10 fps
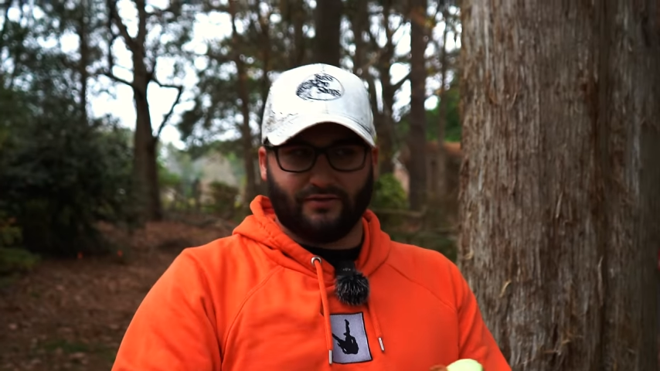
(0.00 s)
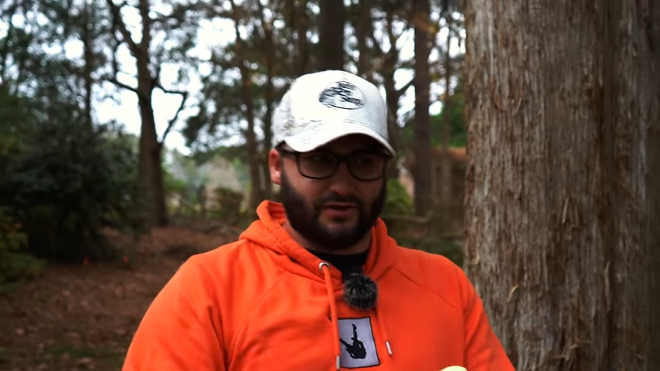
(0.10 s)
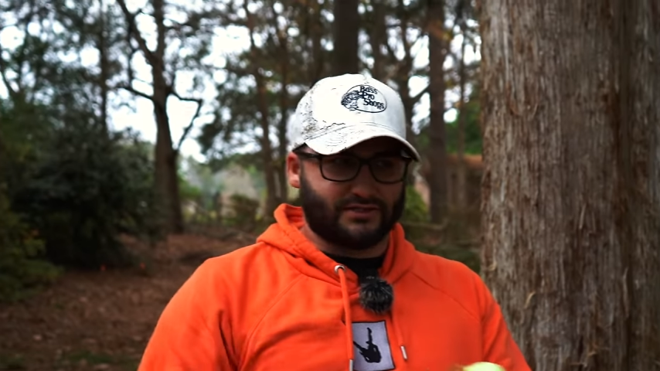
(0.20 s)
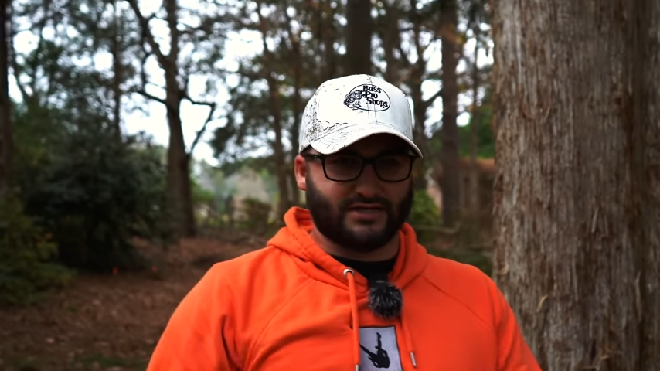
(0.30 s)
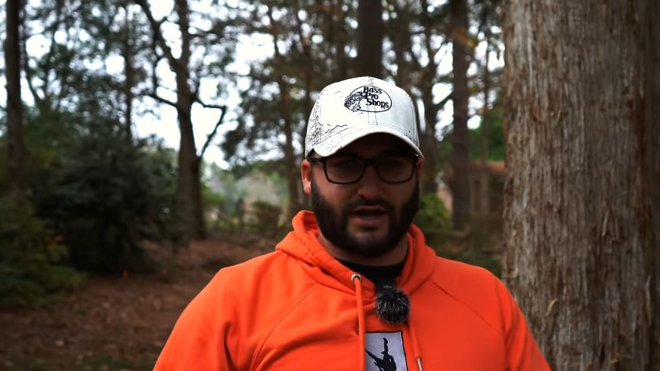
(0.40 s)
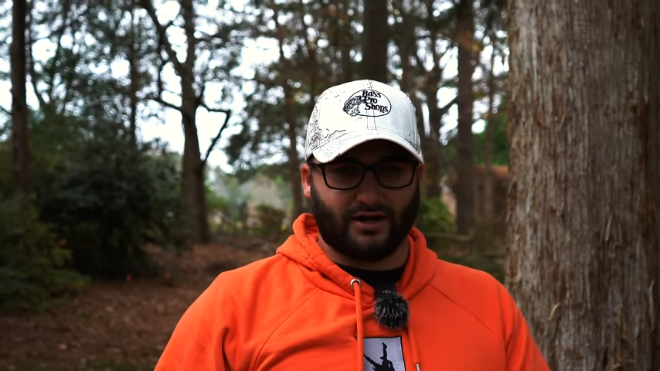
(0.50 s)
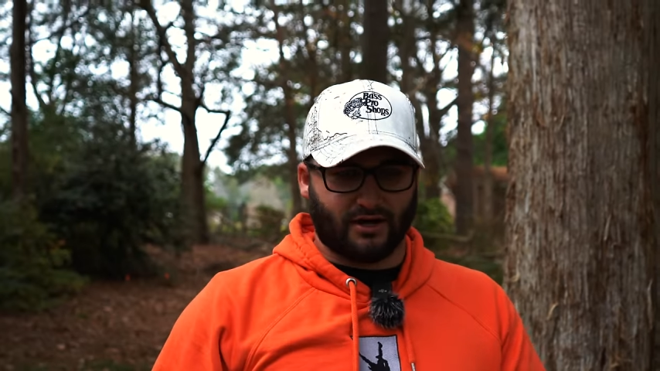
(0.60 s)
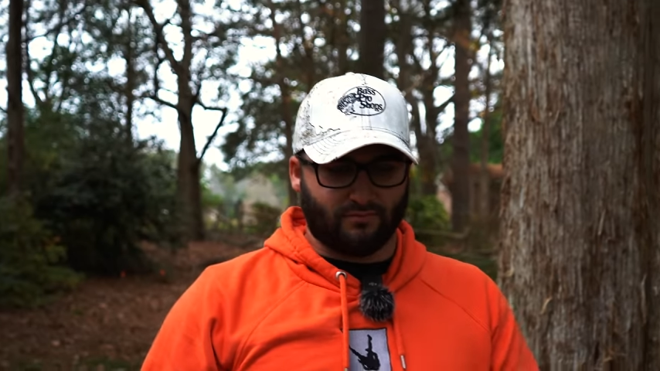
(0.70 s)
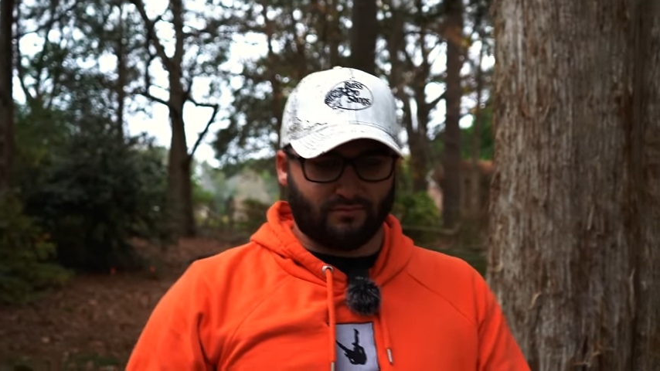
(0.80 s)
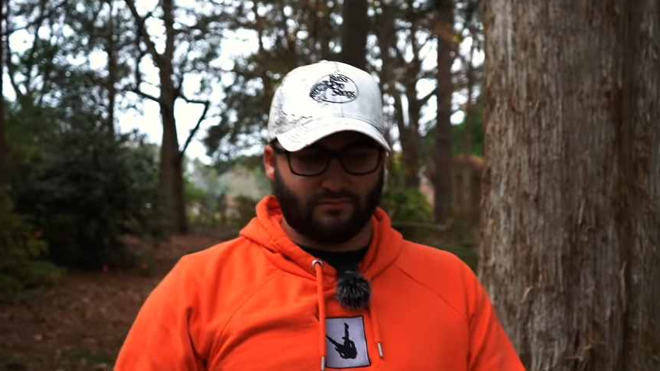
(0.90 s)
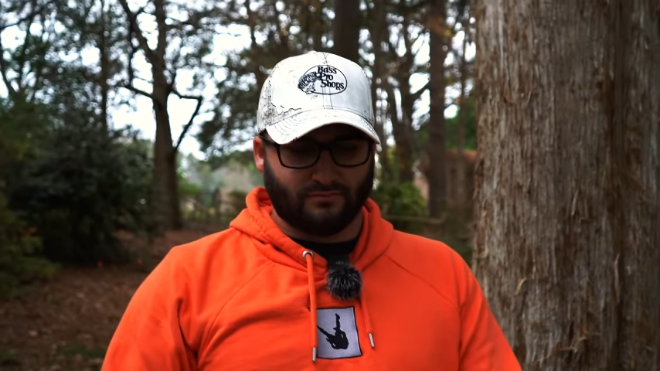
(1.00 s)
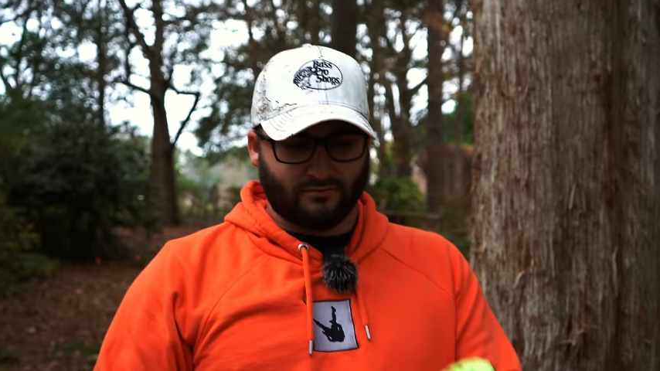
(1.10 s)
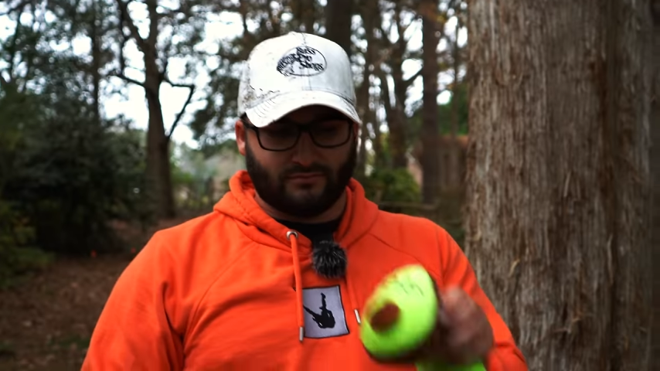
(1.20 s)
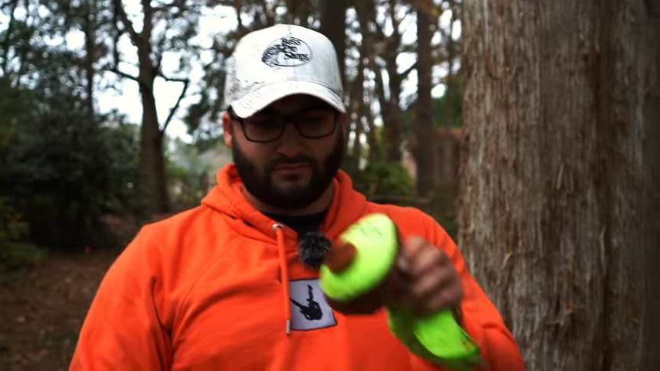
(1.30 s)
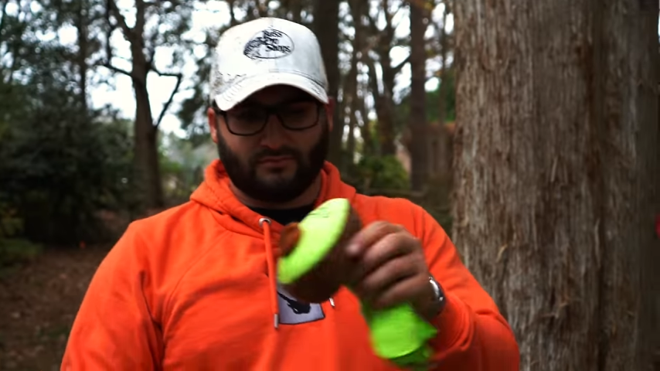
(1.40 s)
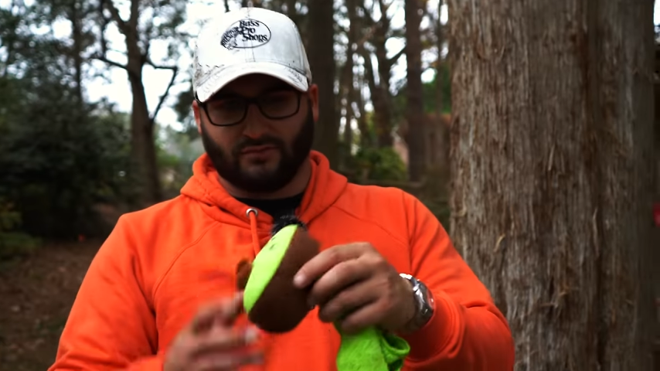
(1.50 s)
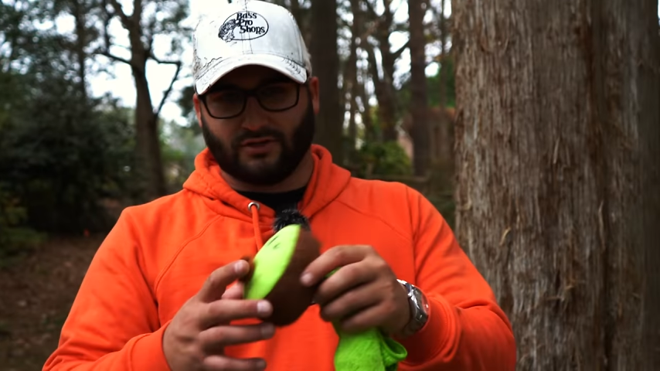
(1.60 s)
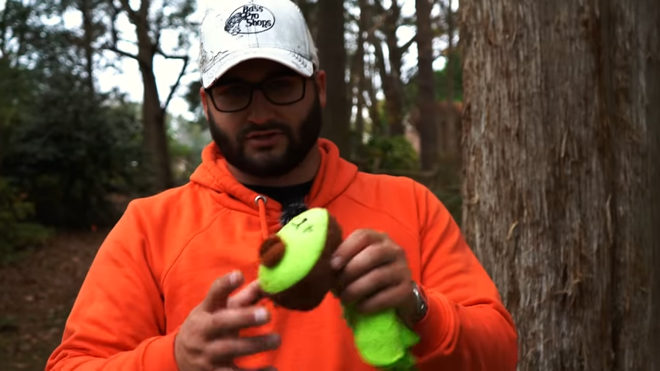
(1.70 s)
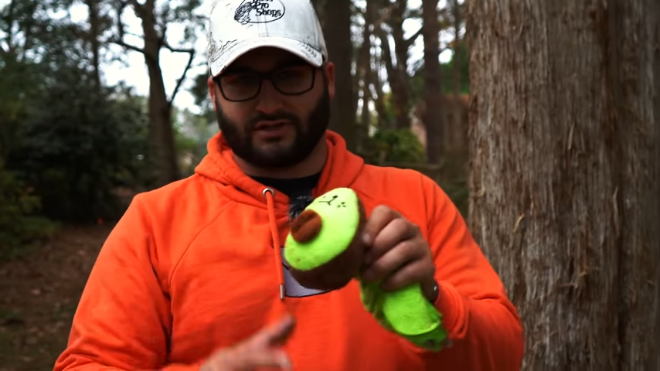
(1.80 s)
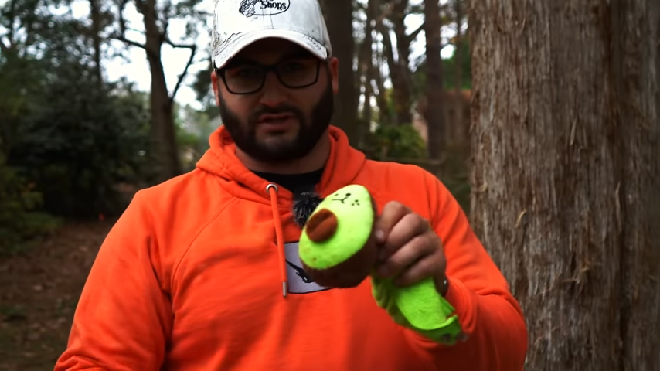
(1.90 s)
And then sidearm
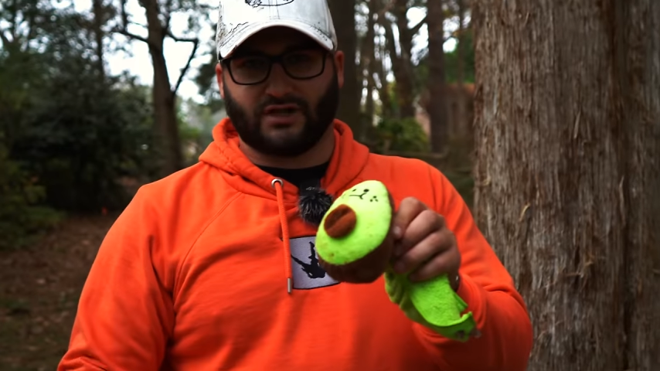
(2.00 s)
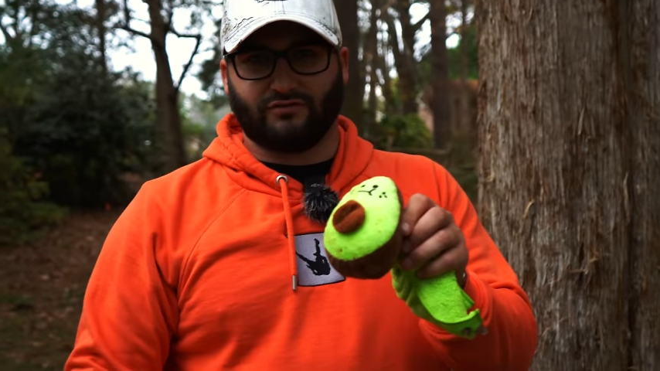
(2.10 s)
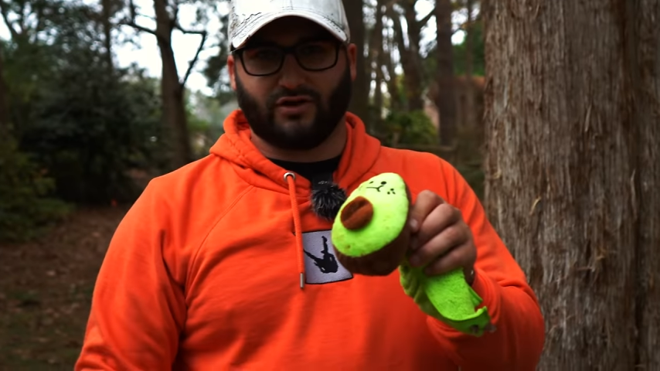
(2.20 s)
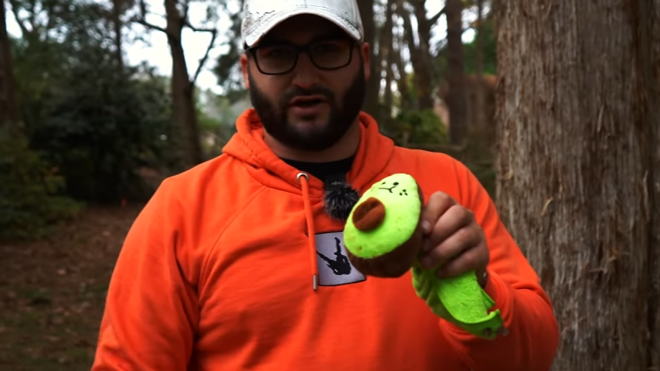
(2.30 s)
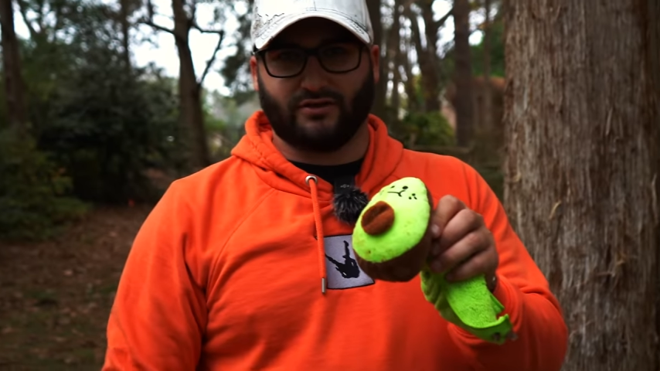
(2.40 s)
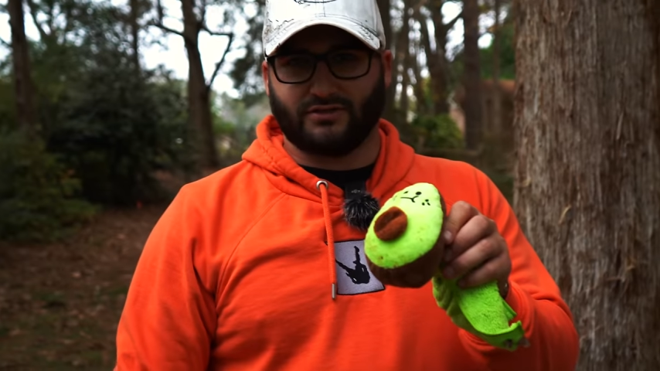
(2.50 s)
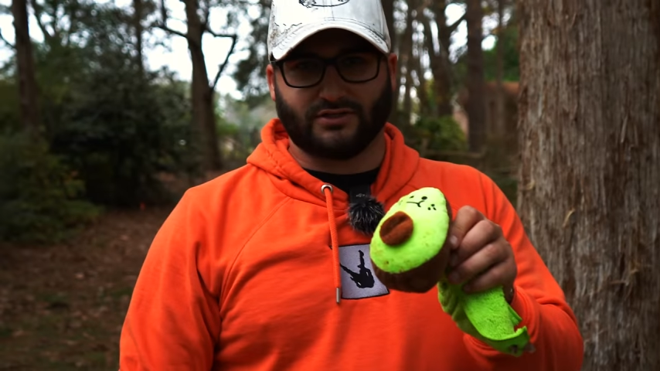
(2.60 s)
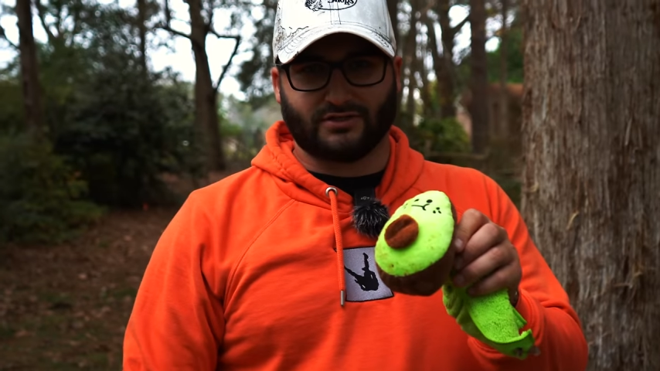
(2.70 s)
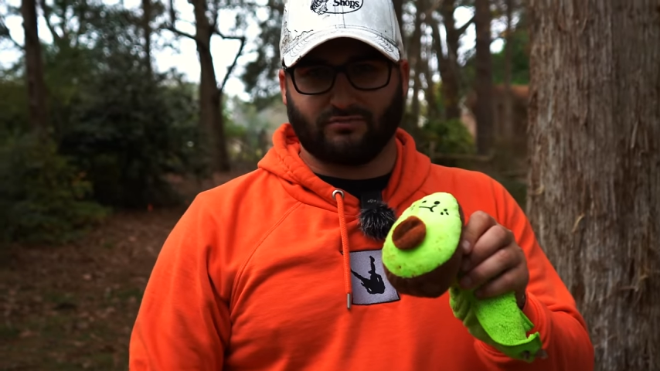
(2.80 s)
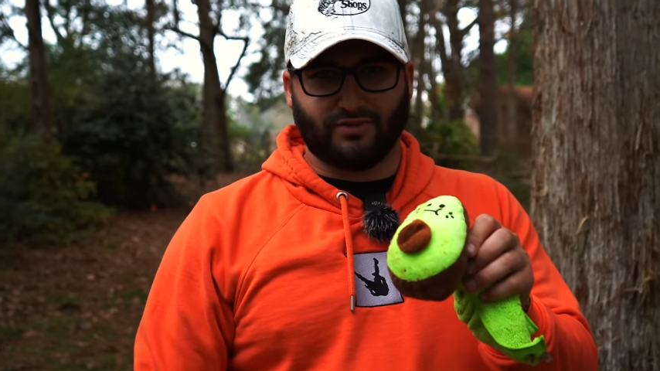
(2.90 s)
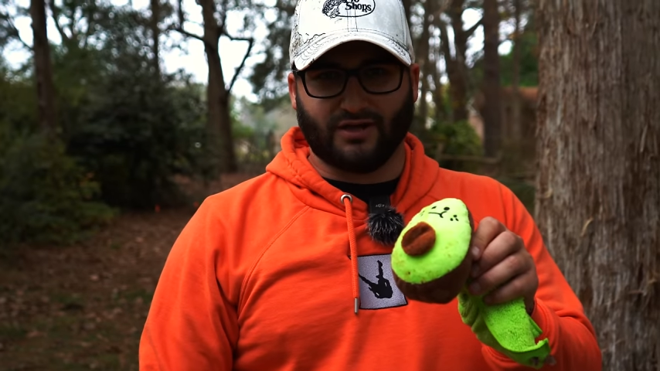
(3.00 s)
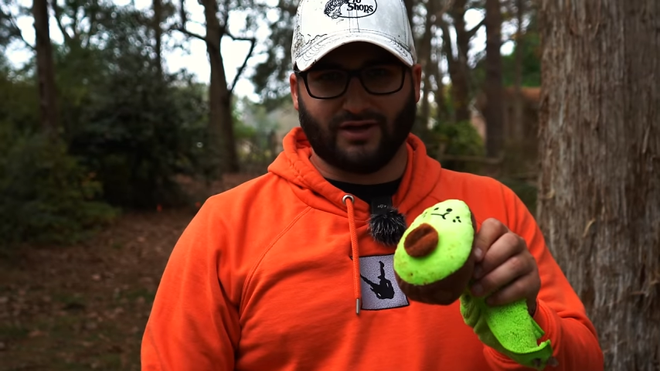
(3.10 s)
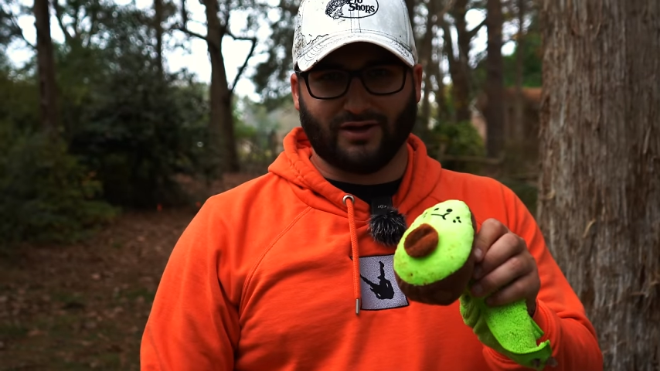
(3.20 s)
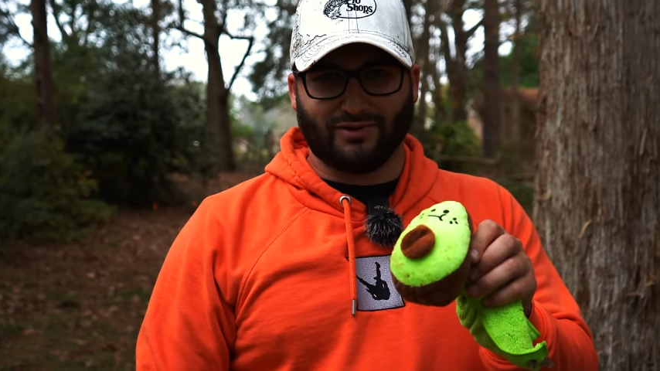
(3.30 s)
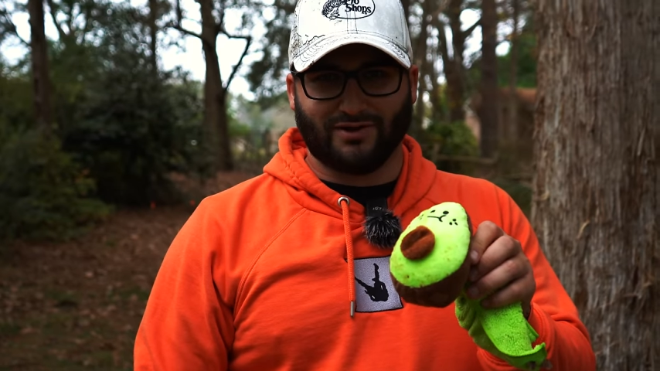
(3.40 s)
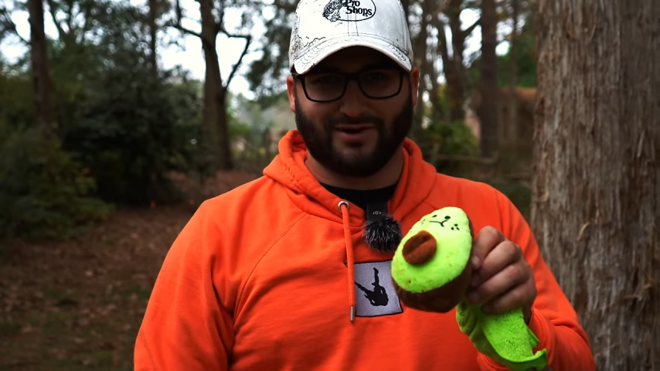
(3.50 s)
looks like this avocado, just beat up.